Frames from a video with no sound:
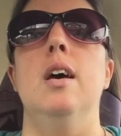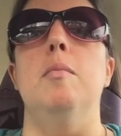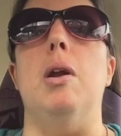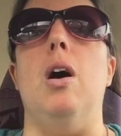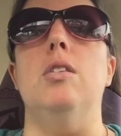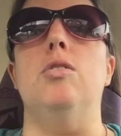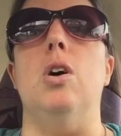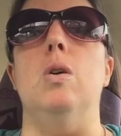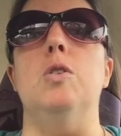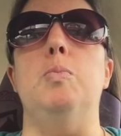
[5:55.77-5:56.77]
But
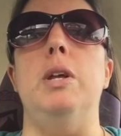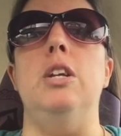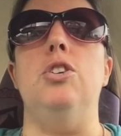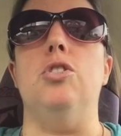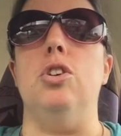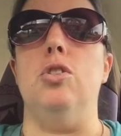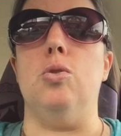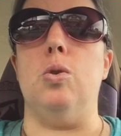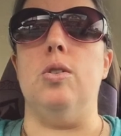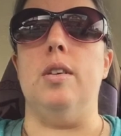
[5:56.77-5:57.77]
also, spinach is a good
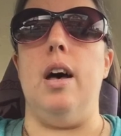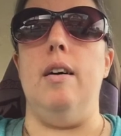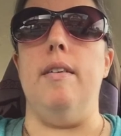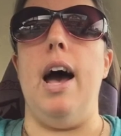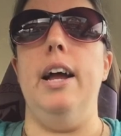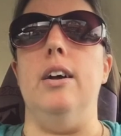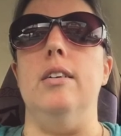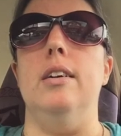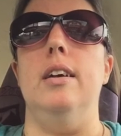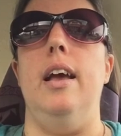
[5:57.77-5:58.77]
source of
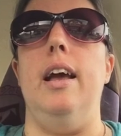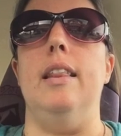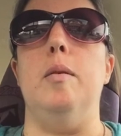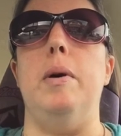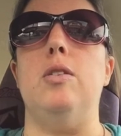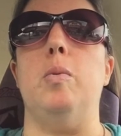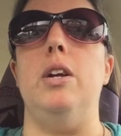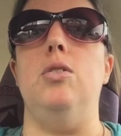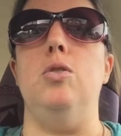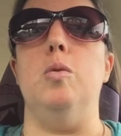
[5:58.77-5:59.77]
iron, and the best way
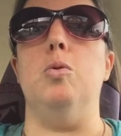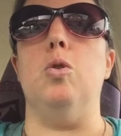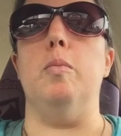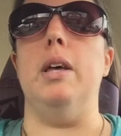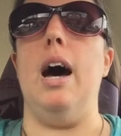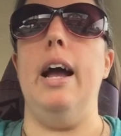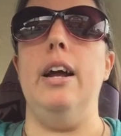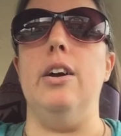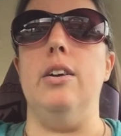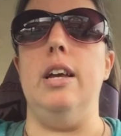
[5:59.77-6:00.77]
to absorb the
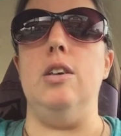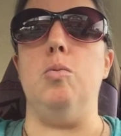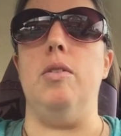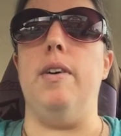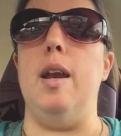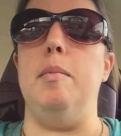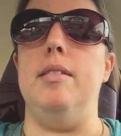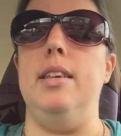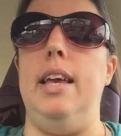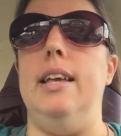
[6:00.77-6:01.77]
iron is with vitamin
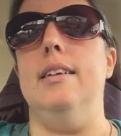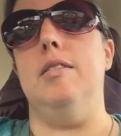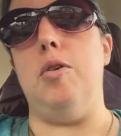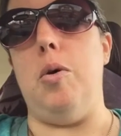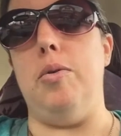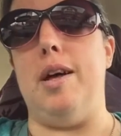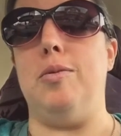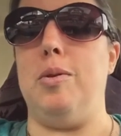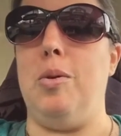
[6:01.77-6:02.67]
C. So that's where